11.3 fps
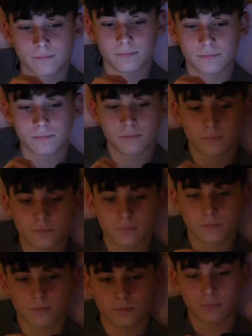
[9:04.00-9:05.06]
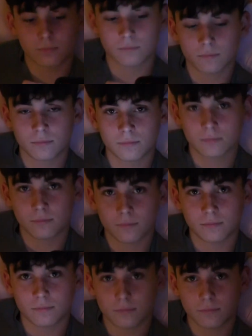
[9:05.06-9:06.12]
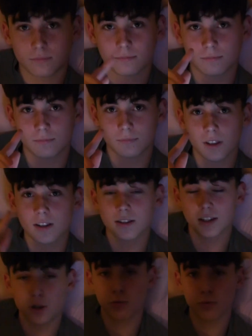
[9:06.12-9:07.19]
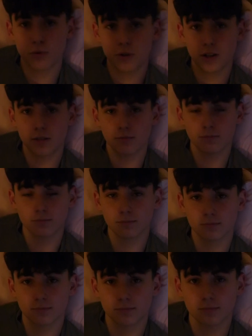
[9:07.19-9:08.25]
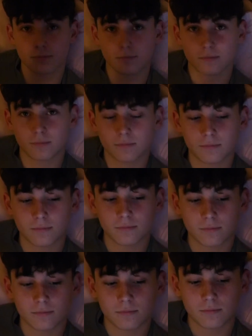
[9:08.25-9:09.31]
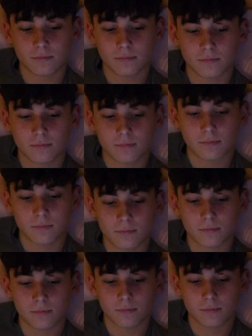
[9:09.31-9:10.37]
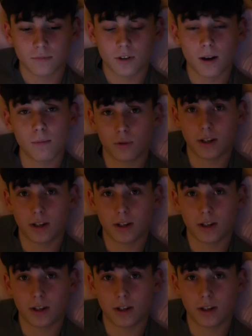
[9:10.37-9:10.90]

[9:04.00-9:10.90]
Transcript: So, good night. Say good night. See you in the morning. See you in the morning and hopefully I'm